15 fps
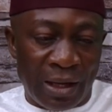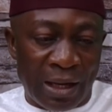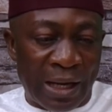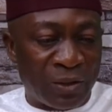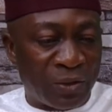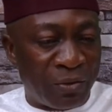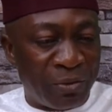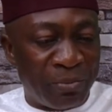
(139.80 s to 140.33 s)

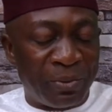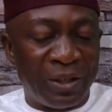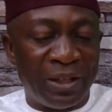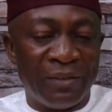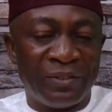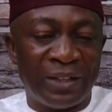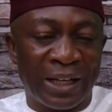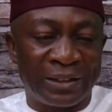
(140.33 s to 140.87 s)
And so we
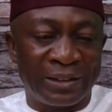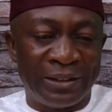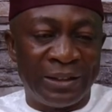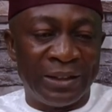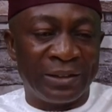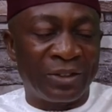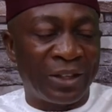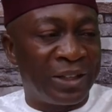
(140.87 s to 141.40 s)
believe that
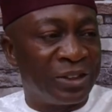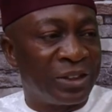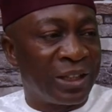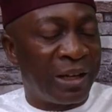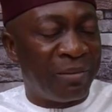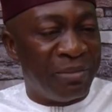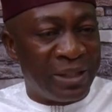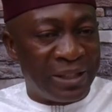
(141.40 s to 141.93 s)
the
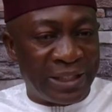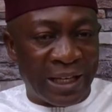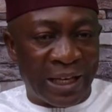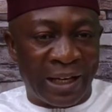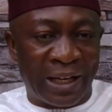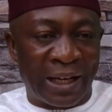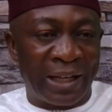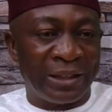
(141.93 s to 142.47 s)
traditional media
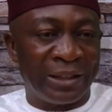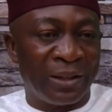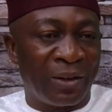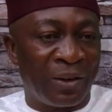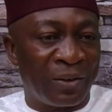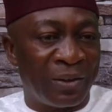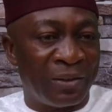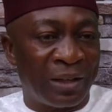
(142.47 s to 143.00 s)
and the
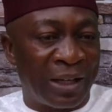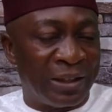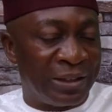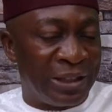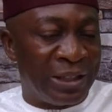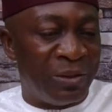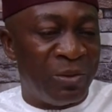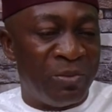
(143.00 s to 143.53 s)
on and the
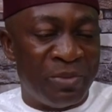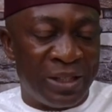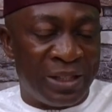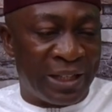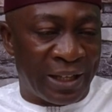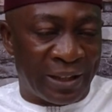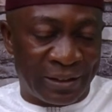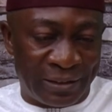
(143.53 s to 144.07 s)
new
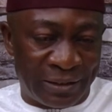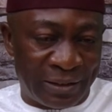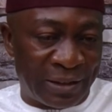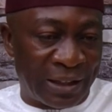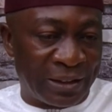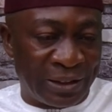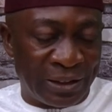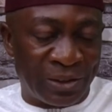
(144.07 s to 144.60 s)
media
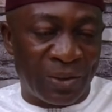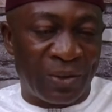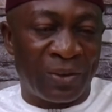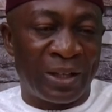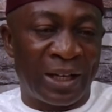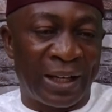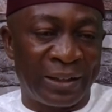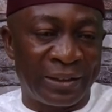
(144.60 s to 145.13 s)
that is
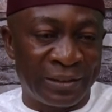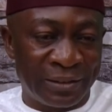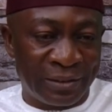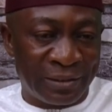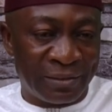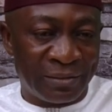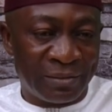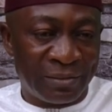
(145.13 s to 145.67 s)
online,
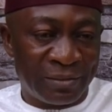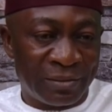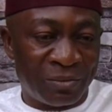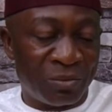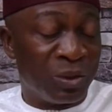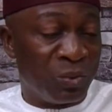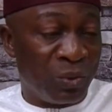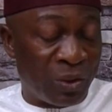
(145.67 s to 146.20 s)

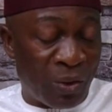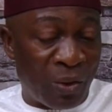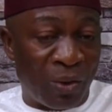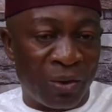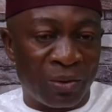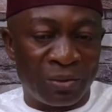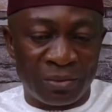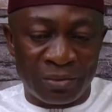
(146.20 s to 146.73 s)
which we
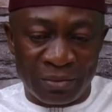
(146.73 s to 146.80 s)
call